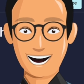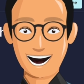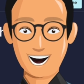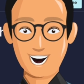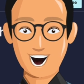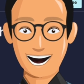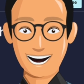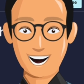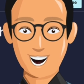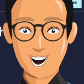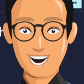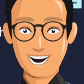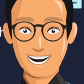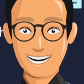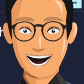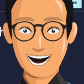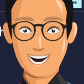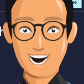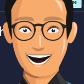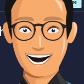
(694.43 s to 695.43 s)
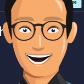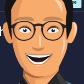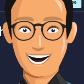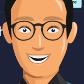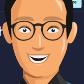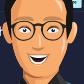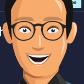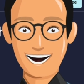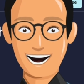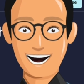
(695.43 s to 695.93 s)
which include features
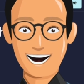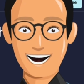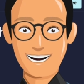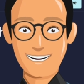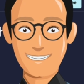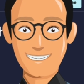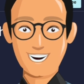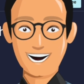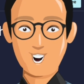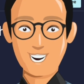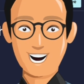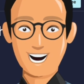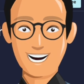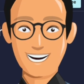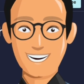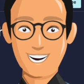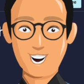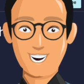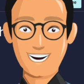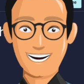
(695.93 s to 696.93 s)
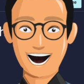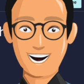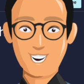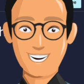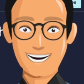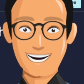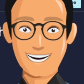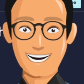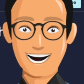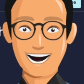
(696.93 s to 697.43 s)
such as heat maps or eye tracking
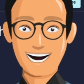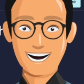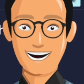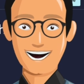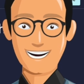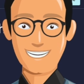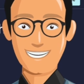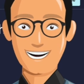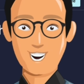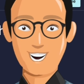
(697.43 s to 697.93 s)
recordings,